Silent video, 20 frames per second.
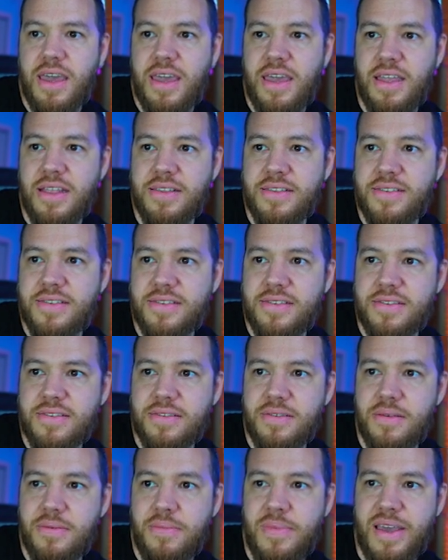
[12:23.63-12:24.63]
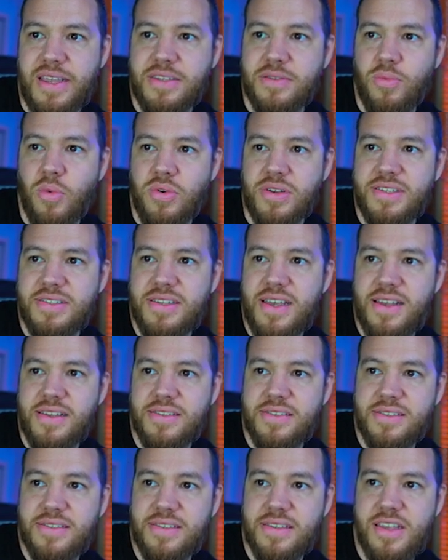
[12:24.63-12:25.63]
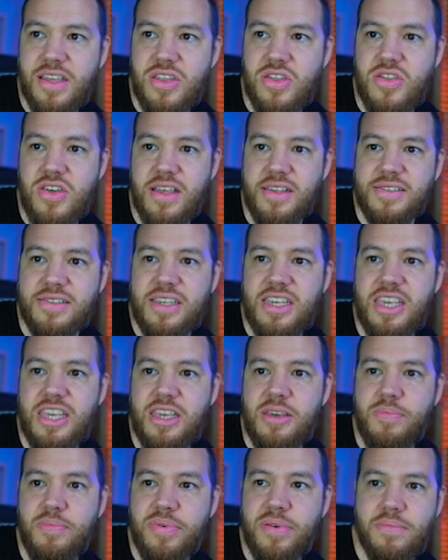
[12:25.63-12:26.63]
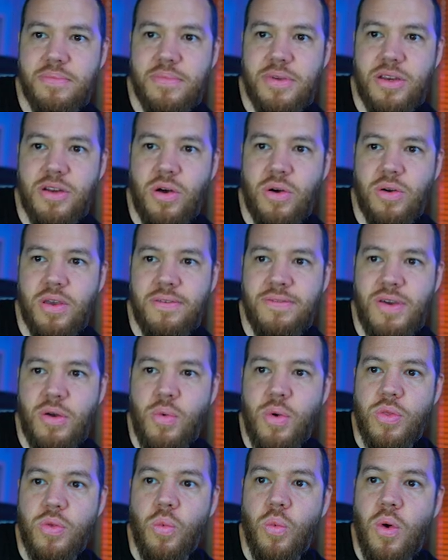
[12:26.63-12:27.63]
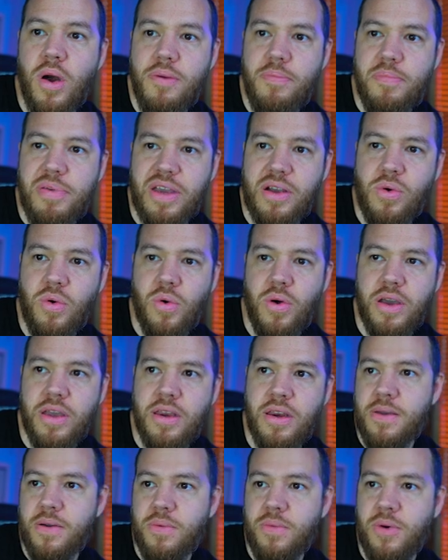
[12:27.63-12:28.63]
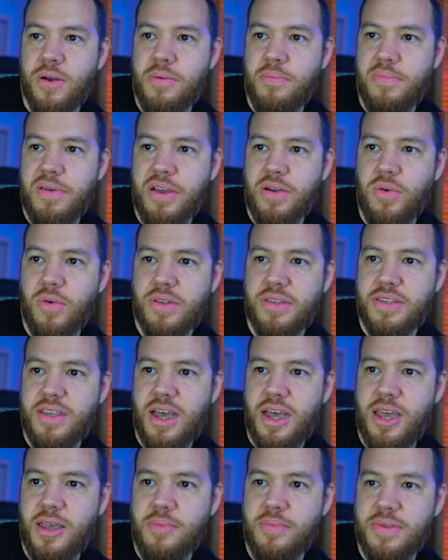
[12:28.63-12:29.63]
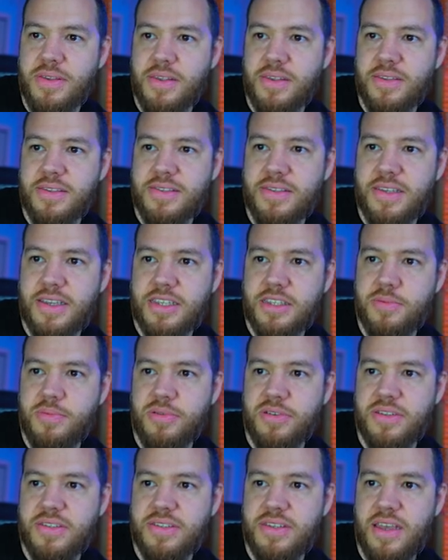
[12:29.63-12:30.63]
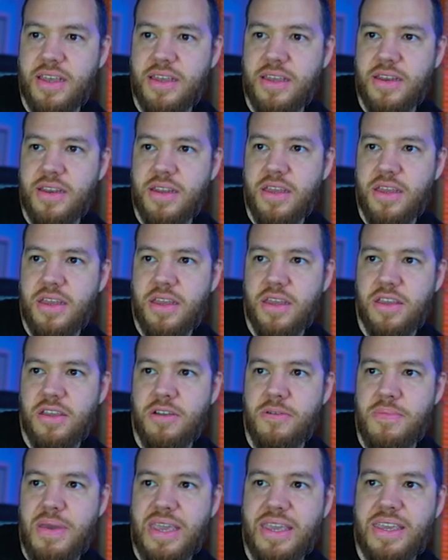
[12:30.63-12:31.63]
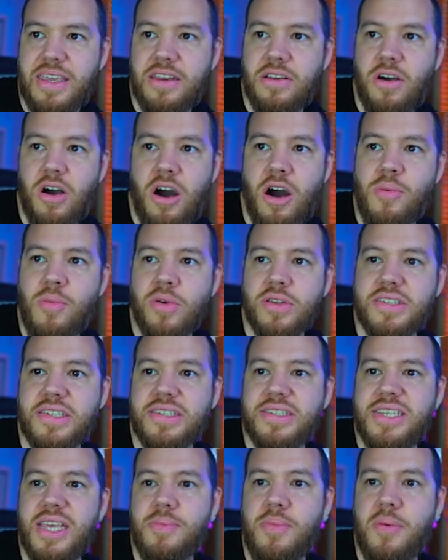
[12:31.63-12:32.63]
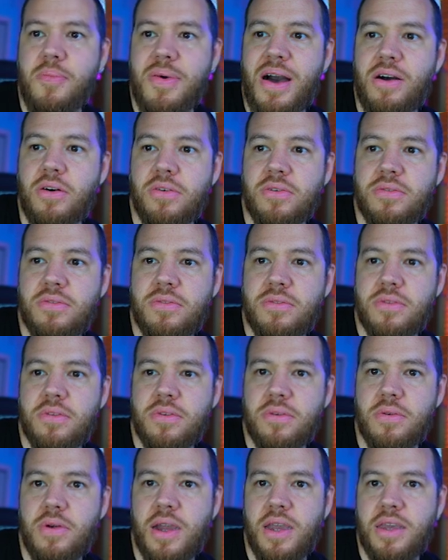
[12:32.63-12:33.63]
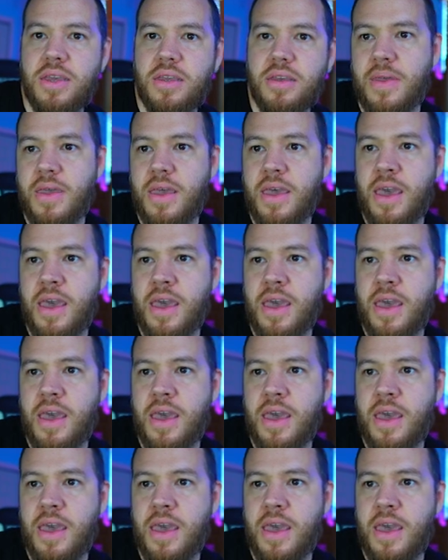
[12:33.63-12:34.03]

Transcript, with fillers: It makes more sense to just keep, you know, even with one Bitcoin times 6%, you're making almost the same amount, right?